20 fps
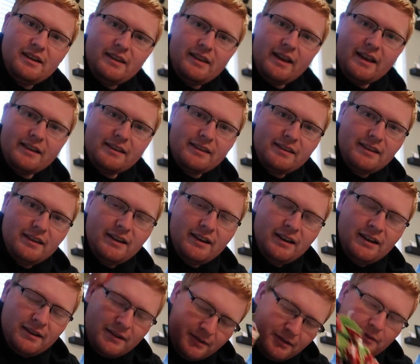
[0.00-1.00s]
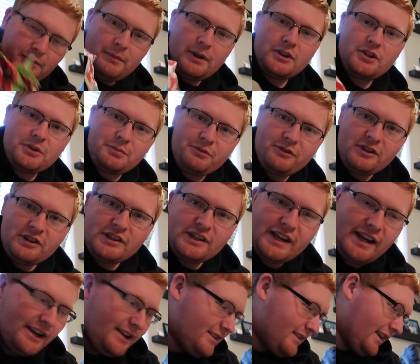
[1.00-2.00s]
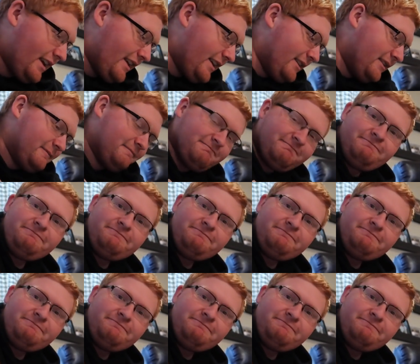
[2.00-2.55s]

That's uh, much appreciated, Santa.